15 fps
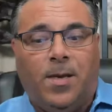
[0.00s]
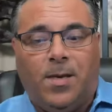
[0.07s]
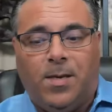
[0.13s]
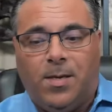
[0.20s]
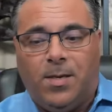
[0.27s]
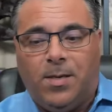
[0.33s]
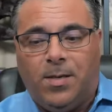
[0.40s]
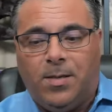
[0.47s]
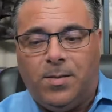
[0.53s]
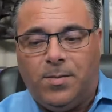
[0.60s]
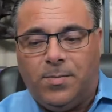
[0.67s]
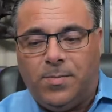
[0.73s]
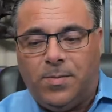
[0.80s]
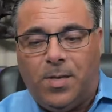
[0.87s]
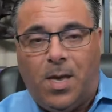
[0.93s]
Uh,
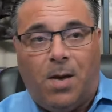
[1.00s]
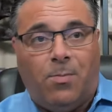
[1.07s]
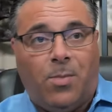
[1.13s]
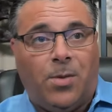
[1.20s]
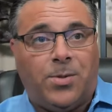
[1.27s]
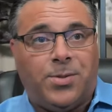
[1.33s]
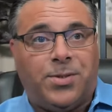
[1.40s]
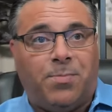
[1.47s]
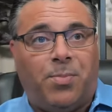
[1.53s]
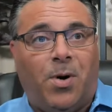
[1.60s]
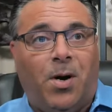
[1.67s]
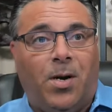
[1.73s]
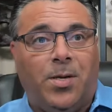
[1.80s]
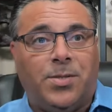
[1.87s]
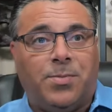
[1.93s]
I'm rather
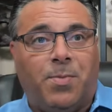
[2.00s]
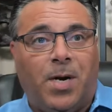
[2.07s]
surprised,